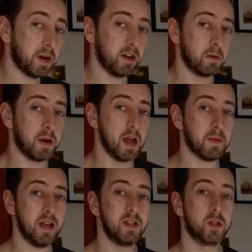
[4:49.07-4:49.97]
part of your
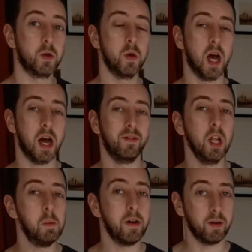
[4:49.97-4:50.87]
prep is to have a
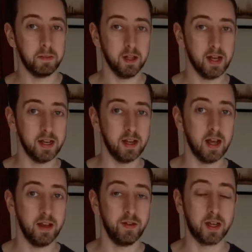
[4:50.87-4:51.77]
little bit of a plan
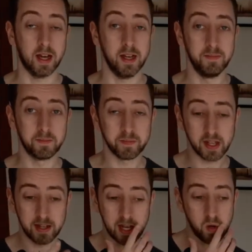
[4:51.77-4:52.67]
if you can.
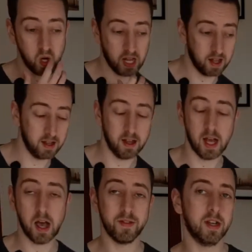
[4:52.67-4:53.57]
Now,
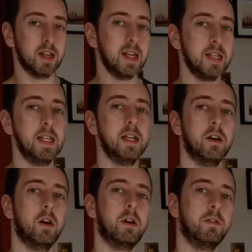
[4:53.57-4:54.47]
having an idea
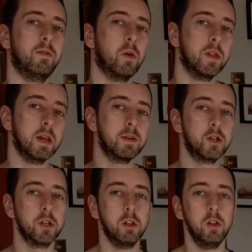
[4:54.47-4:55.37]
of what the image
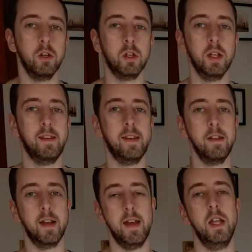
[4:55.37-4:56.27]
should look like in
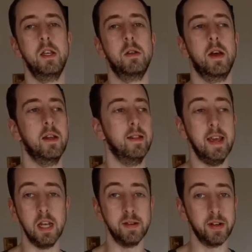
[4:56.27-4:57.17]
your head at the
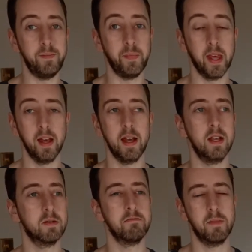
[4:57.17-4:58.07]
end of it
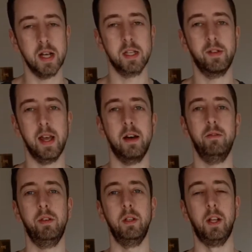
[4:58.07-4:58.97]
is massively
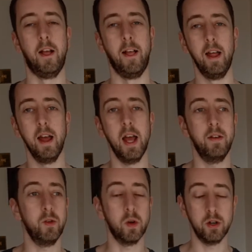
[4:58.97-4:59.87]
helpful.
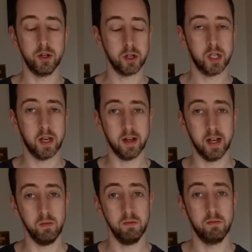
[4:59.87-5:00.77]
If you are just starting
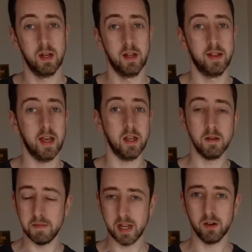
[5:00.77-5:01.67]
out, then you
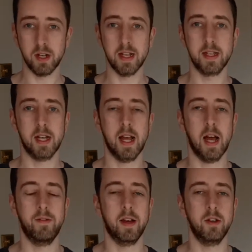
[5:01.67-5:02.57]
may not necessarily
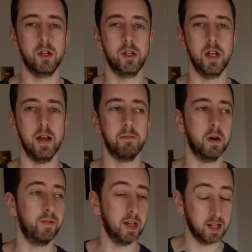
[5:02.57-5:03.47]
have that just yet.
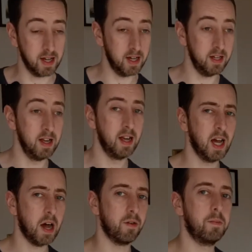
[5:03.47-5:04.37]
But if you can,
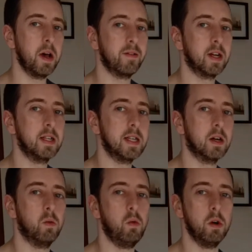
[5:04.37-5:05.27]
have a bit of an
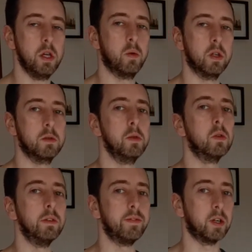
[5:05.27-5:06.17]
idea what you want to be
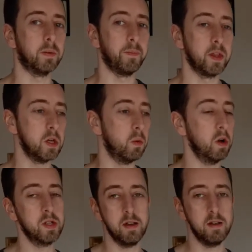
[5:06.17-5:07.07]
going for. Do you
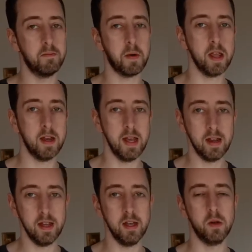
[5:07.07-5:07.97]
want it bright and
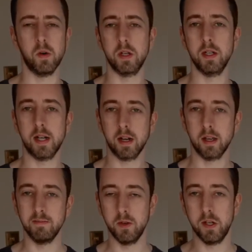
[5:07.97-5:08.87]
airy? Do you want it dark
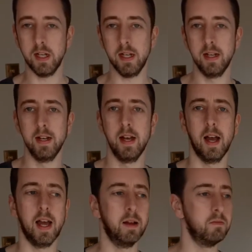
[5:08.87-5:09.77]
and moody?
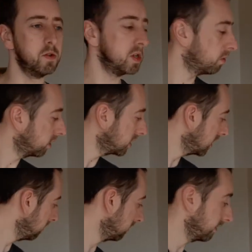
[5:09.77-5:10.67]
Do you want
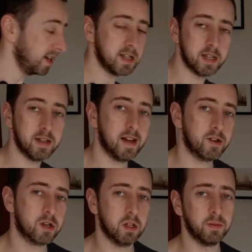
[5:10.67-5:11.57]
it, nice and
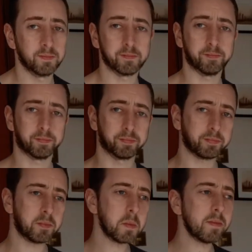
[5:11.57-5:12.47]
natural?
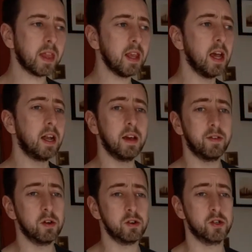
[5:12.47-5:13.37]
And if
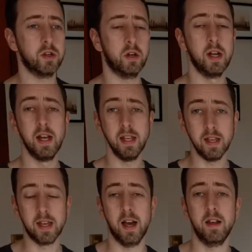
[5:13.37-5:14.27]
you're not sure, you
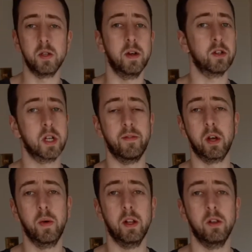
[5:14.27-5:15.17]
can as well just have a
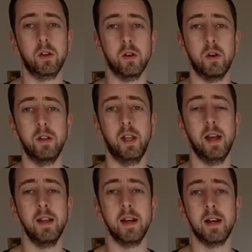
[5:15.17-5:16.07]
quick look
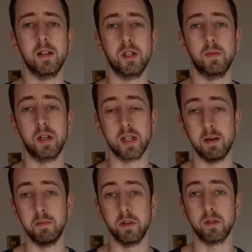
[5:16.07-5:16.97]
online at some
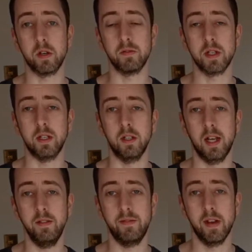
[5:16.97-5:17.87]
examples of still
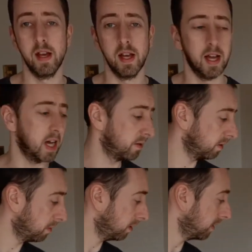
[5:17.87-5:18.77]
life. I'll
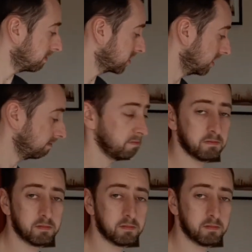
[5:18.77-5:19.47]
pop up some